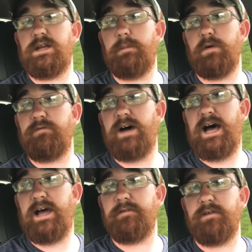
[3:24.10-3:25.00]
Number
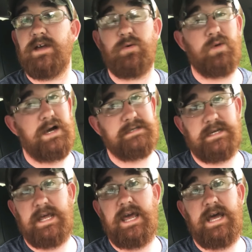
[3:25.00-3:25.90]
five, it rides
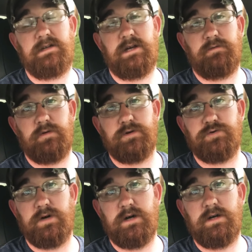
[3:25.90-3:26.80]
like a Cadillac for a
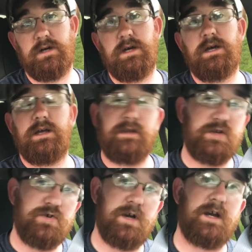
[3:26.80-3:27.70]
truck.
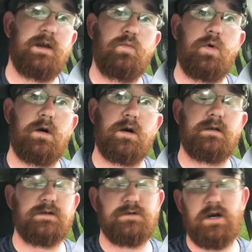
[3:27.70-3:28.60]
This truck can
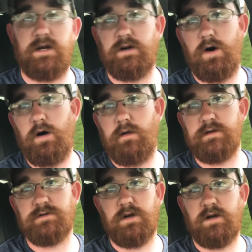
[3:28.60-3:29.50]
work, this truck can haul,
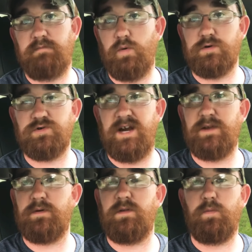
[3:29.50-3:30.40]
this truck can pull a
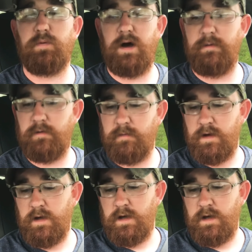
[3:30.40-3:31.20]
trailer with no problem.